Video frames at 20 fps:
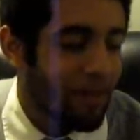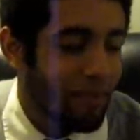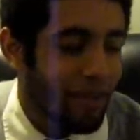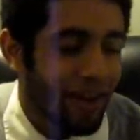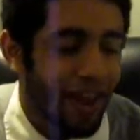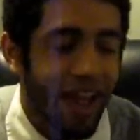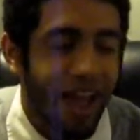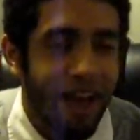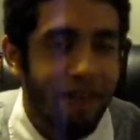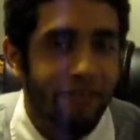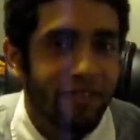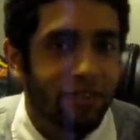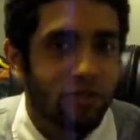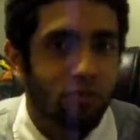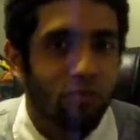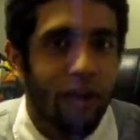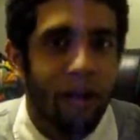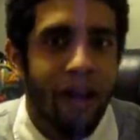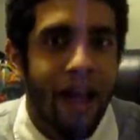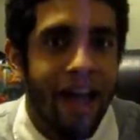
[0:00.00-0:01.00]
I mean, I have this
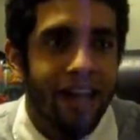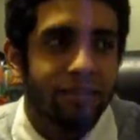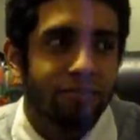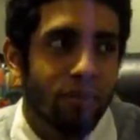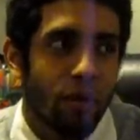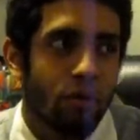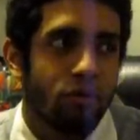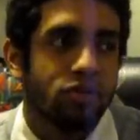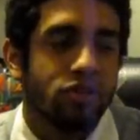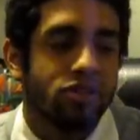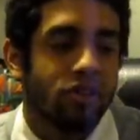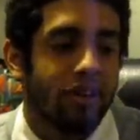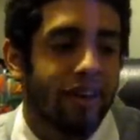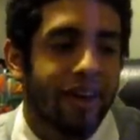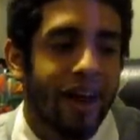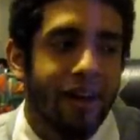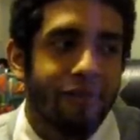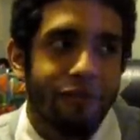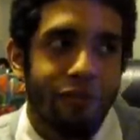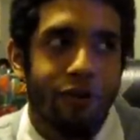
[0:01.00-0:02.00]
rare ass poster
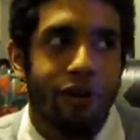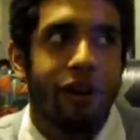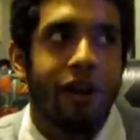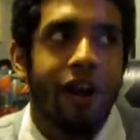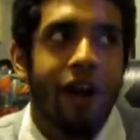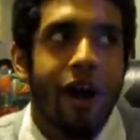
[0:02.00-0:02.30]
I got for